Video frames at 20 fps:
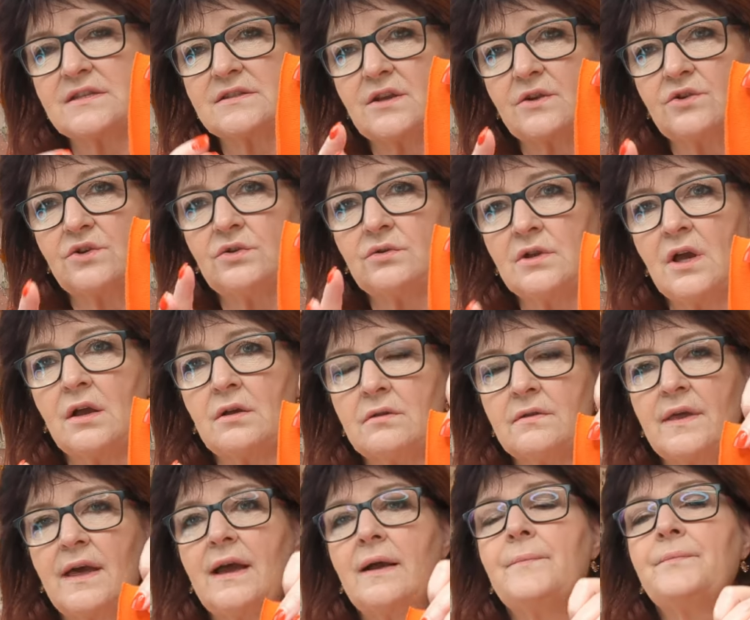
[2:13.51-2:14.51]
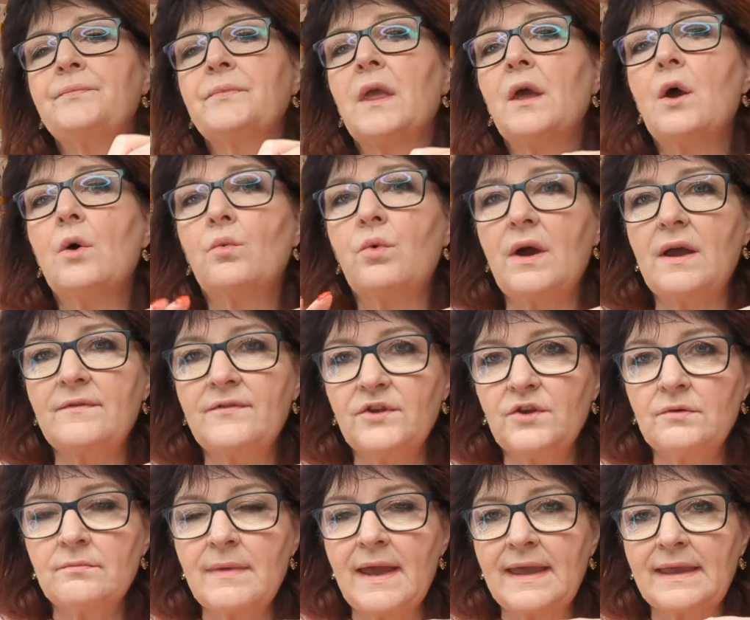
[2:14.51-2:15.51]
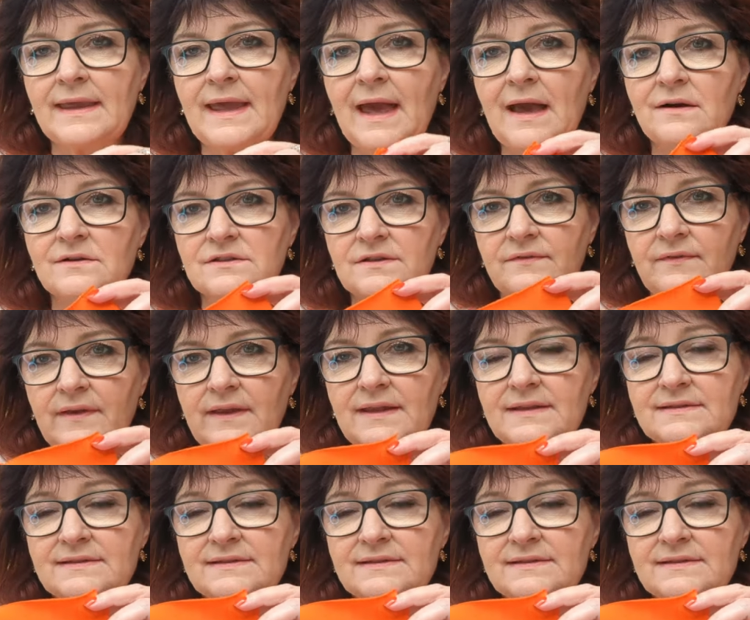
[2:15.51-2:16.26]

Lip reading: So you know that whatever you make out of it,